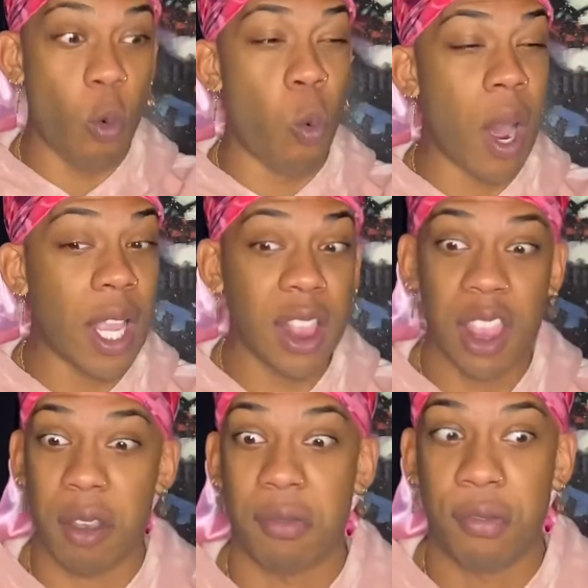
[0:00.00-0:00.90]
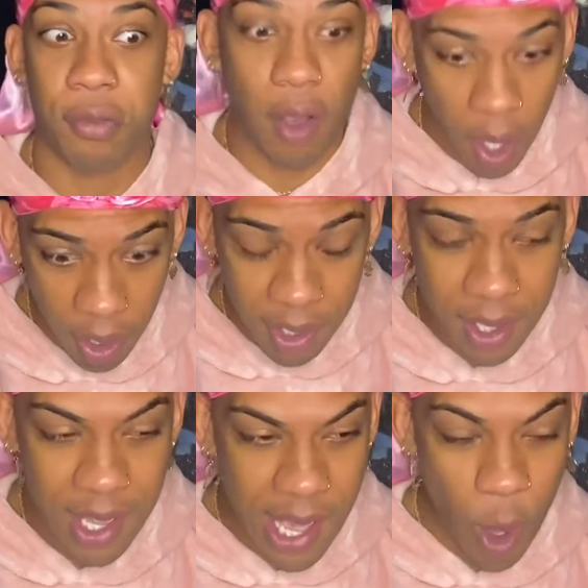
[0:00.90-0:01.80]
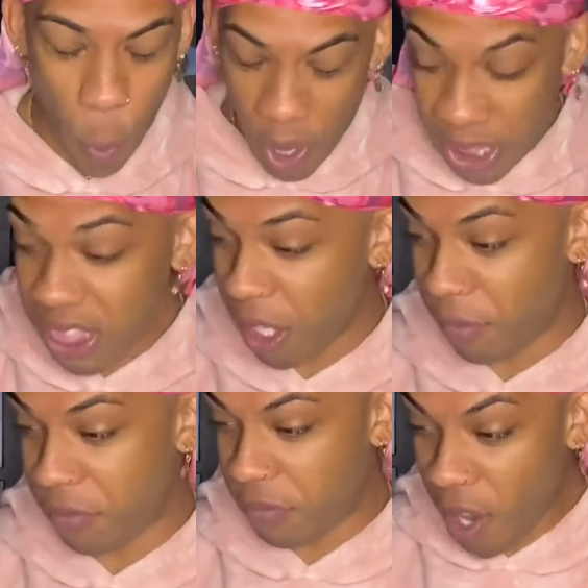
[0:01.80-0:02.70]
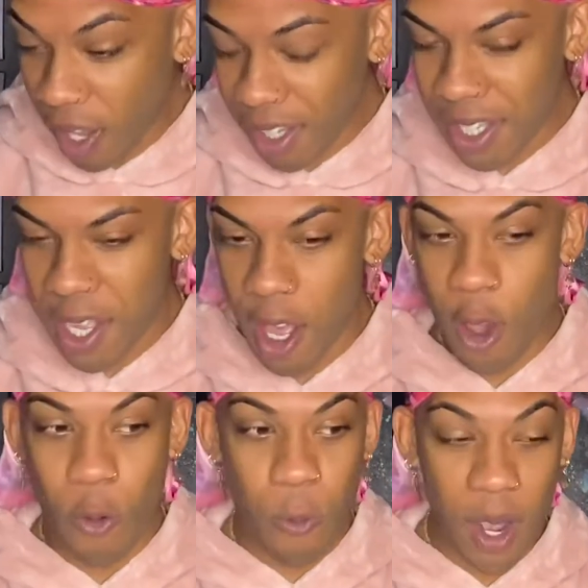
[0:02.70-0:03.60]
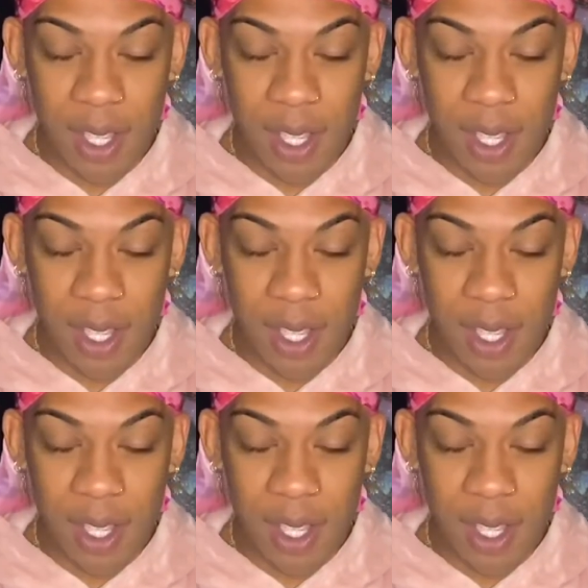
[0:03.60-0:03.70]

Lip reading: what the fuck? What the fuck? What?